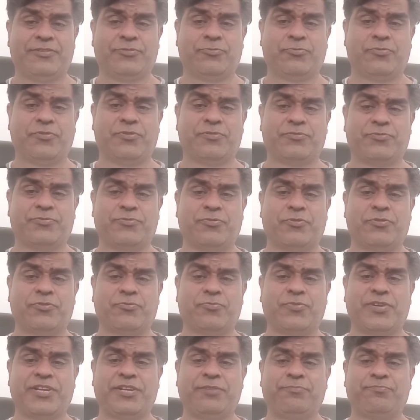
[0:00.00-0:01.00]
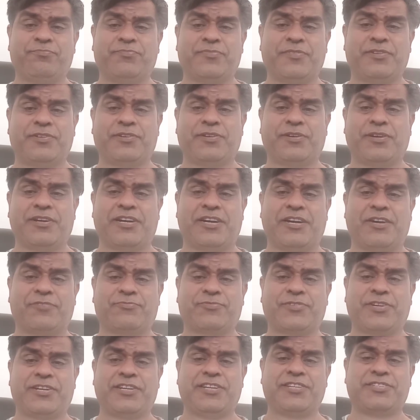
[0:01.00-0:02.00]
So don't worry.
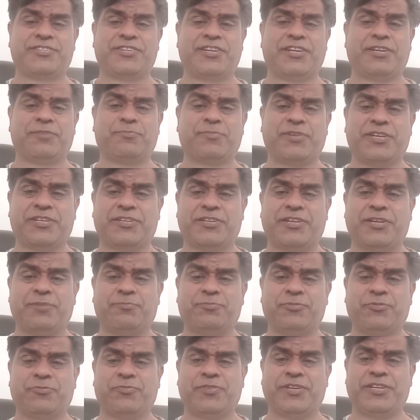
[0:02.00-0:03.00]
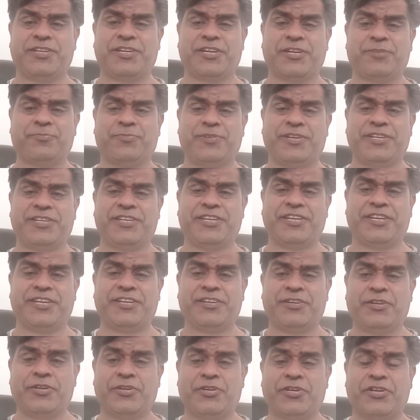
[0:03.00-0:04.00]
After listening my clip, you will not be in a